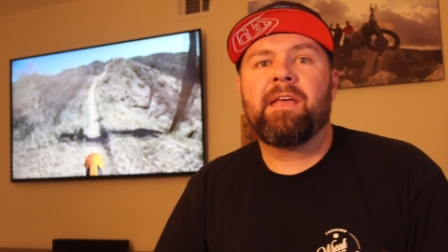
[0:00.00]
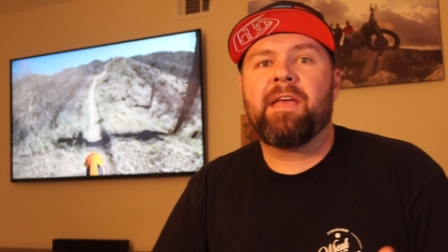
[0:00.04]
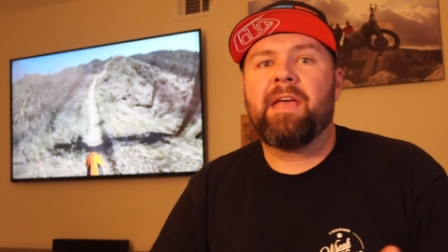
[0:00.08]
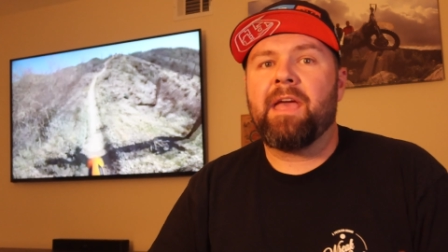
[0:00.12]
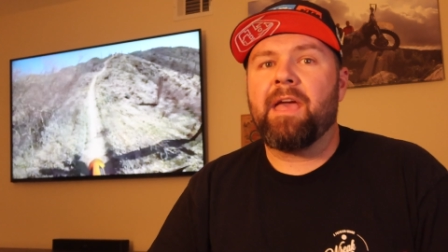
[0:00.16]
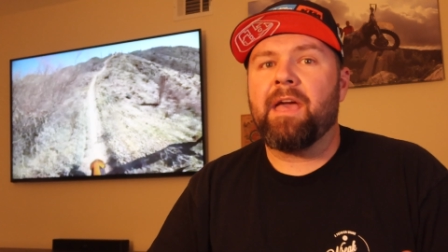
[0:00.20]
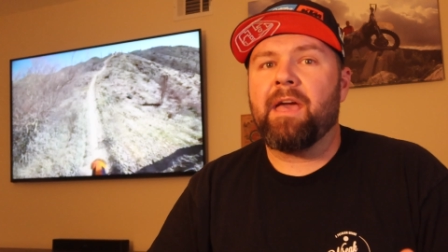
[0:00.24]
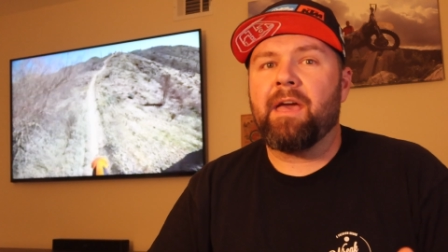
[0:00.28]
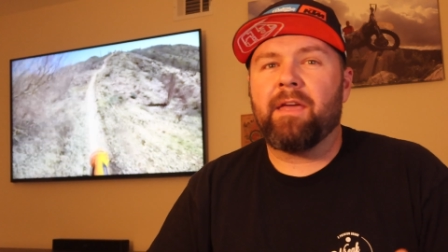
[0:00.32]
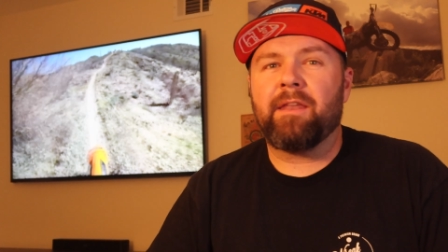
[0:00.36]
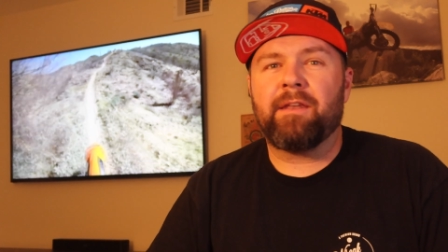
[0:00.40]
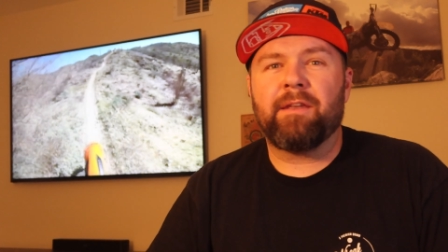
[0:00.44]

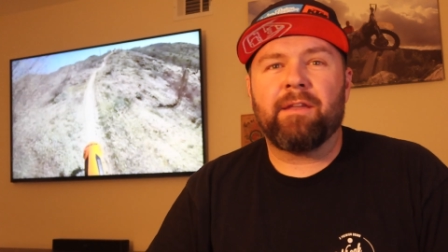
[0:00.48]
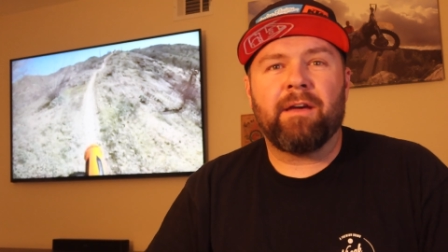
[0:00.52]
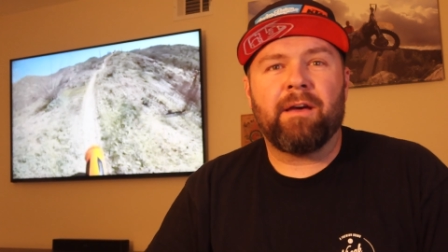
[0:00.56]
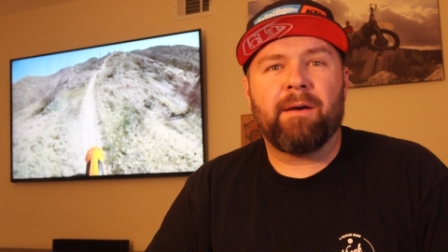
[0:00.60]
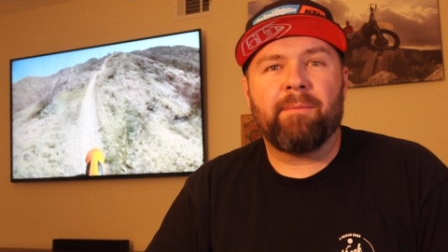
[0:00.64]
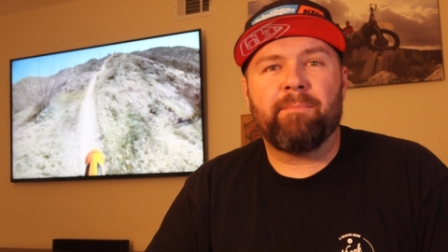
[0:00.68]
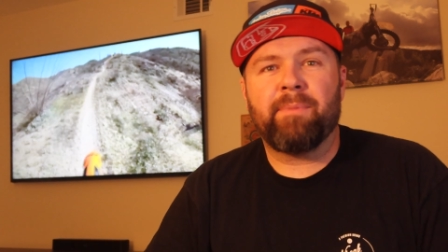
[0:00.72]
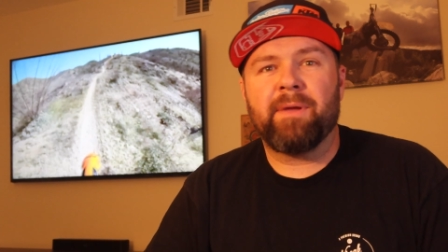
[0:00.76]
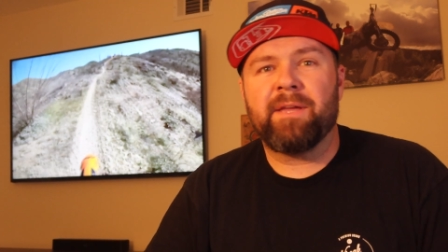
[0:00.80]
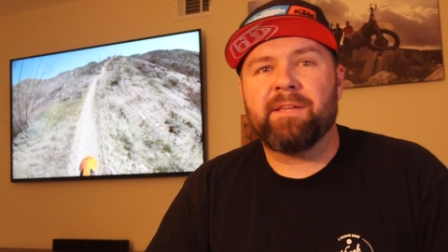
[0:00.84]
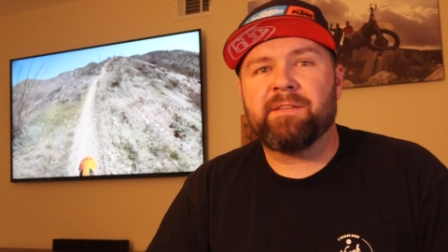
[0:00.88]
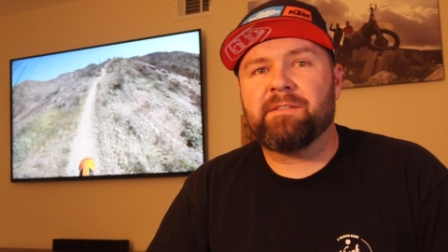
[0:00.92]
and uh,
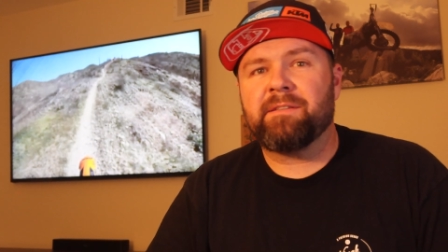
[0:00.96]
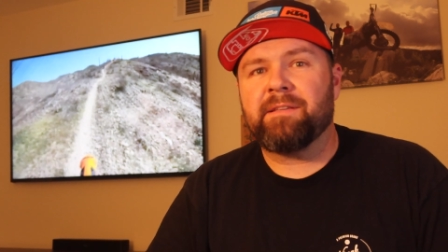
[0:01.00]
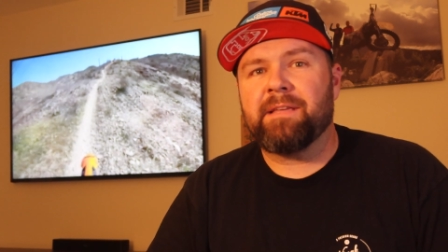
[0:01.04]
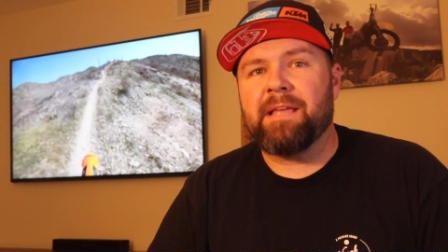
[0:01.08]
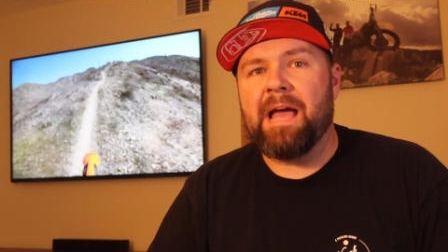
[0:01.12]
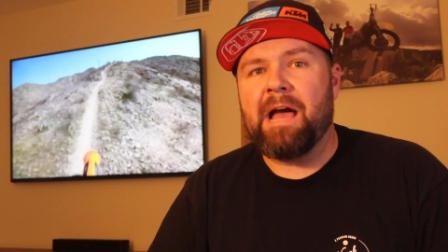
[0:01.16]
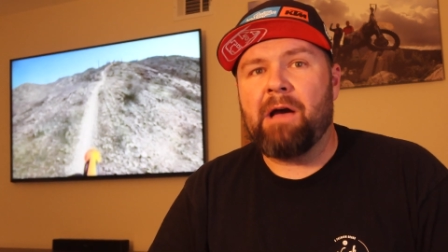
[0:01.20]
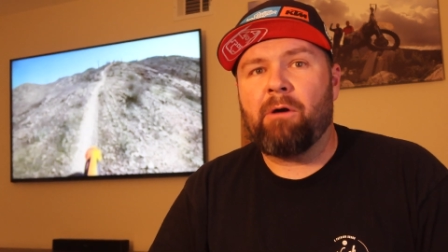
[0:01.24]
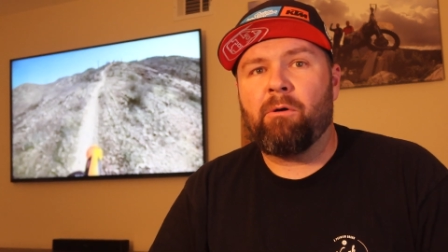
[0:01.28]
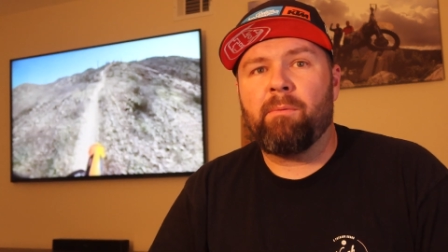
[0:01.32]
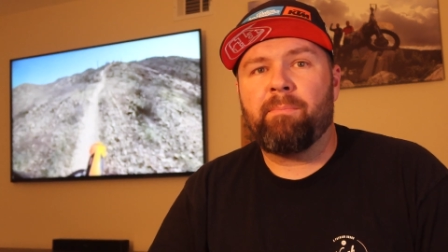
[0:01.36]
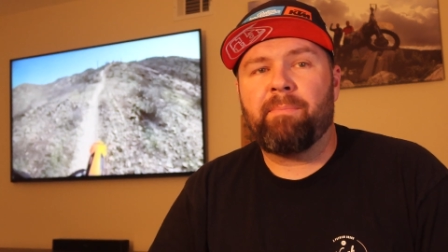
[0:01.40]
basically
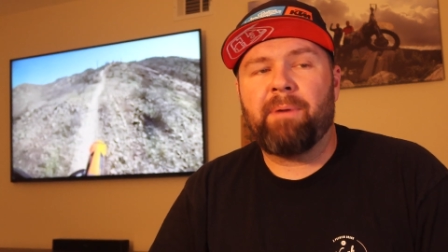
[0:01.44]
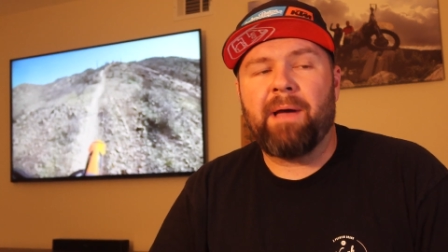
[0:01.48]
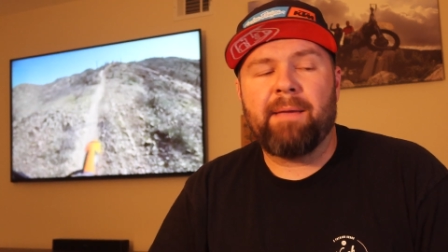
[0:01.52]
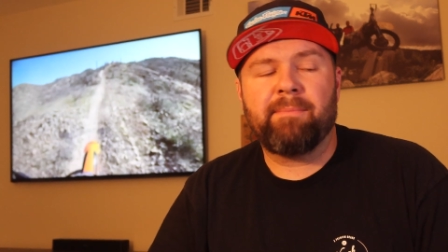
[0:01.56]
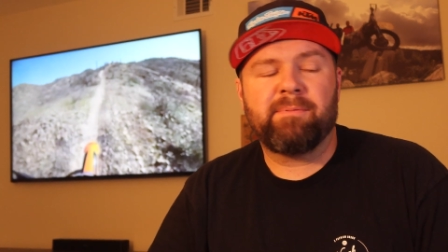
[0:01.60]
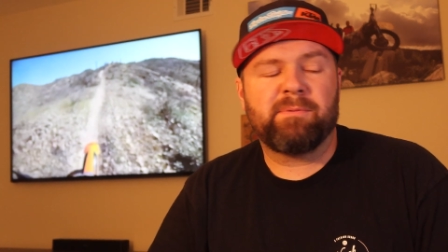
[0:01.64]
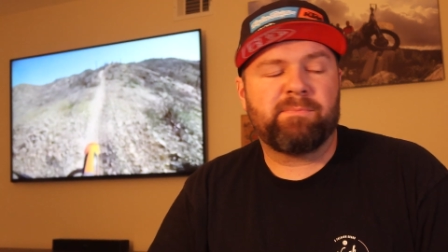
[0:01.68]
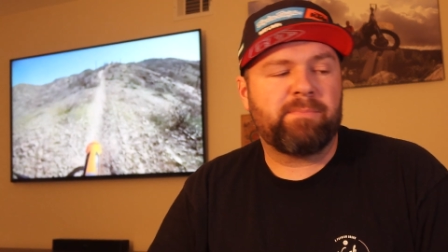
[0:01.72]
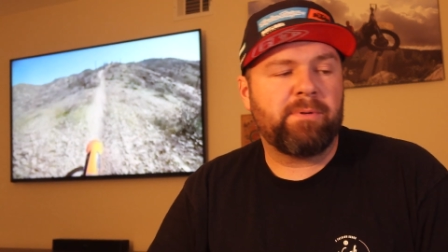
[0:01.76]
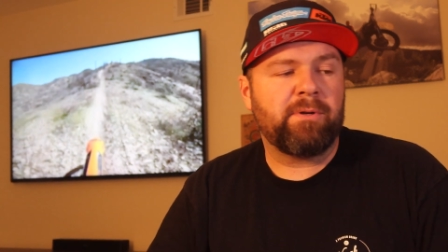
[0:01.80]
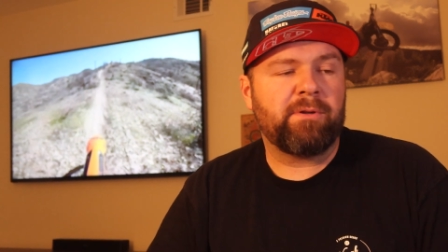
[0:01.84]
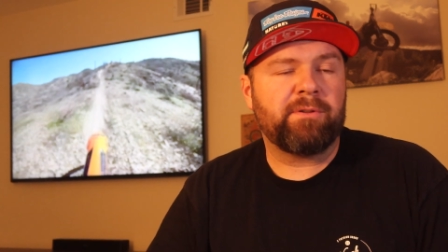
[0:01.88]
how a
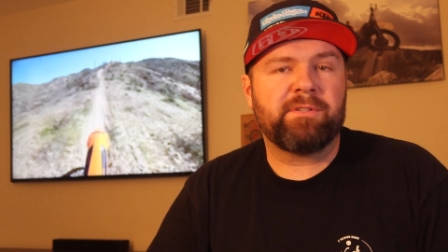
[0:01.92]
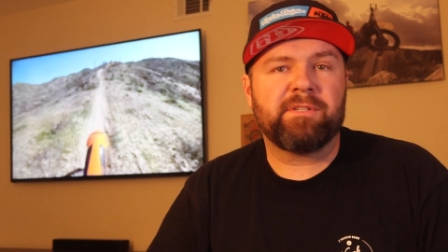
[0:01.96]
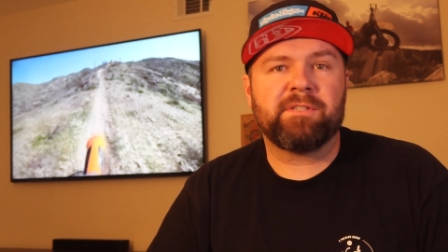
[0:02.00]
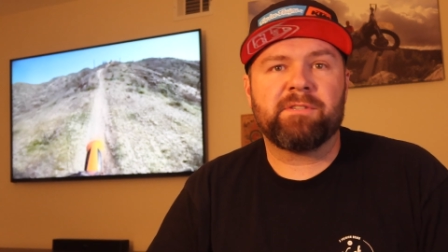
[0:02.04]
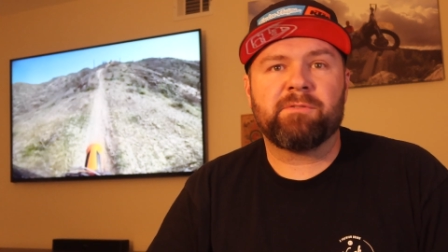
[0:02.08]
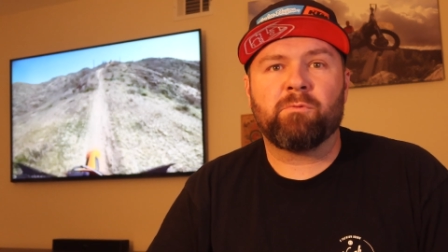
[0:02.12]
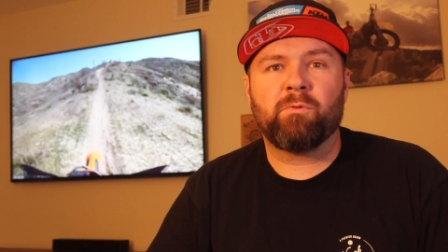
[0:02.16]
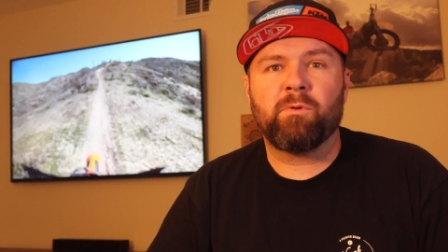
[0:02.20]
pipe's built is